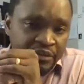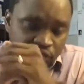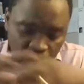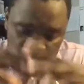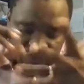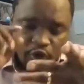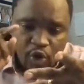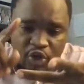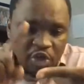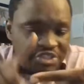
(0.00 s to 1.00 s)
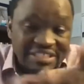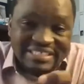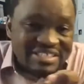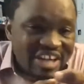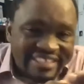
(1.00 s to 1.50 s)
So if your content
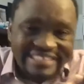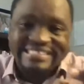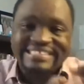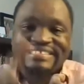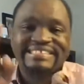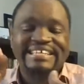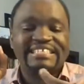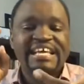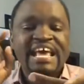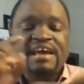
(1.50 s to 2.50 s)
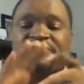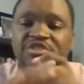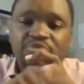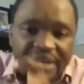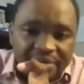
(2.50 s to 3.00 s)
is not consistent, if
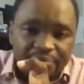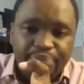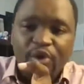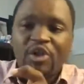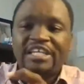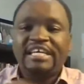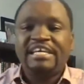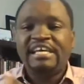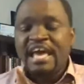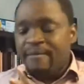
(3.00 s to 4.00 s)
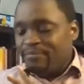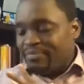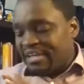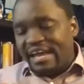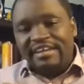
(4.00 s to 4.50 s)
it's written poorly,
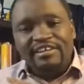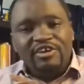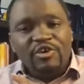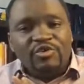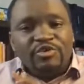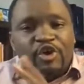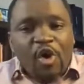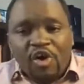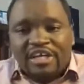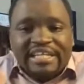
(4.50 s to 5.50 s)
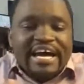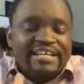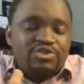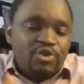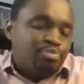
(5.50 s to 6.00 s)
you know your
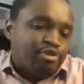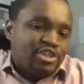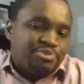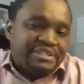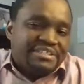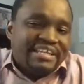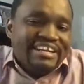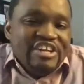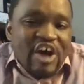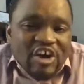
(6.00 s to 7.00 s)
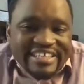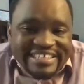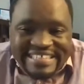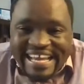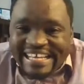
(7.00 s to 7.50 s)
clients or your prospects they're not going
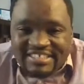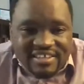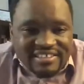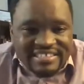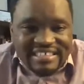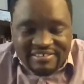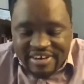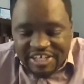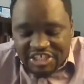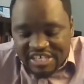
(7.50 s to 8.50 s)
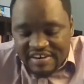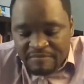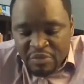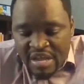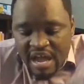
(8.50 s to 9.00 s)
to take into
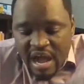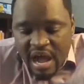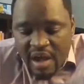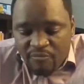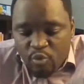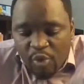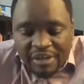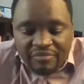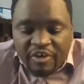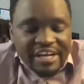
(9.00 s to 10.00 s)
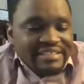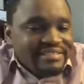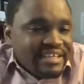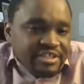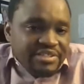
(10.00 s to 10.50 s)
consideration um, whatever it
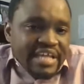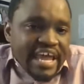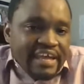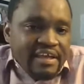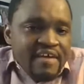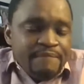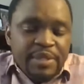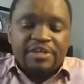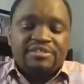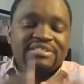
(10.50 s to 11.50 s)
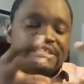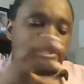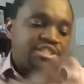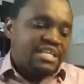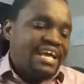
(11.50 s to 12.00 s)
is that you're saying because
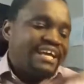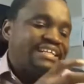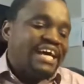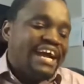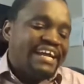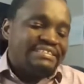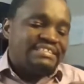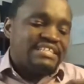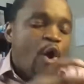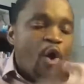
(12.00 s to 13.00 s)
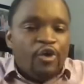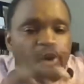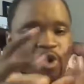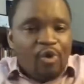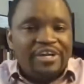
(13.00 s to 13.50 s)
these clients or
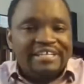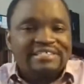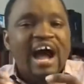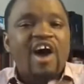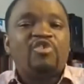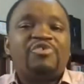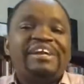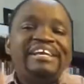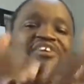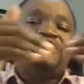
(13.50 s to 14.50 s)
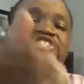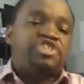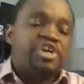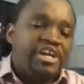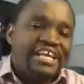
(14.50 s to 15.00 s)
your audience are already on a
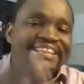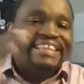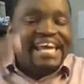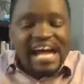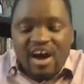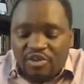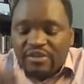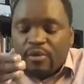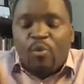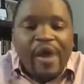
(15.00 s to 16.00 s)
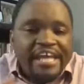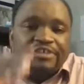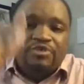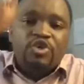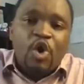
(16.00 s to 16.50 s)
journey they are on the
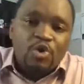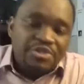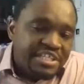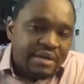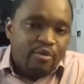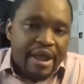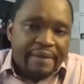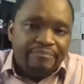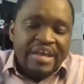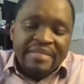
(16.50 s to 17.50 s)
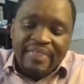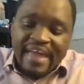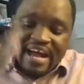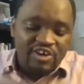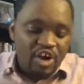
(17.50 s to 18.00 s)
way to go somewhere
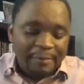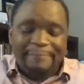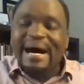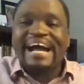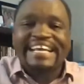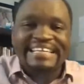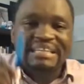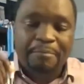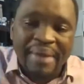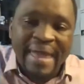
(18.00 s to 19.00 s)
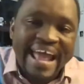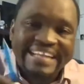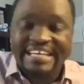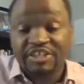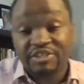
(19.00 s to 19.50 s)
they are not buying the
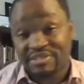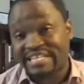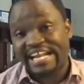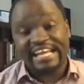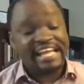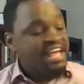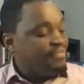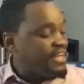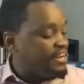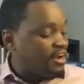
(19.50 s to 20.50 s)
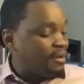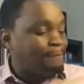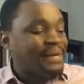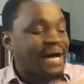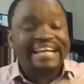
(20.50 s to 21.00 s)
pen that you're selling. They're
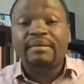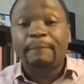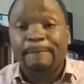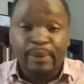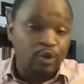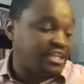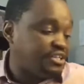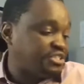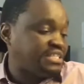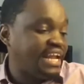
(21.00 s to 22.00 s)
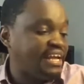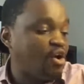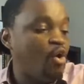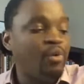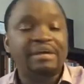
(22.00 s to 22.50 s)
not buying the book that you're
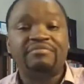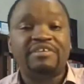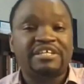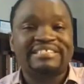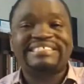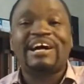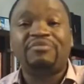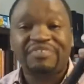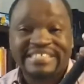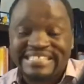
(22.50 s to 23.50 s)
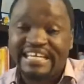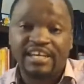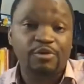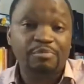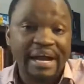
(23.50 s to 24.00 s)
selling or whatever selfie stick
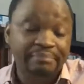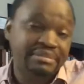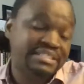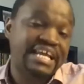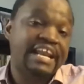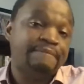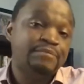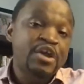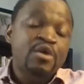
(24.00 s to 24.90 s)
you might be selling.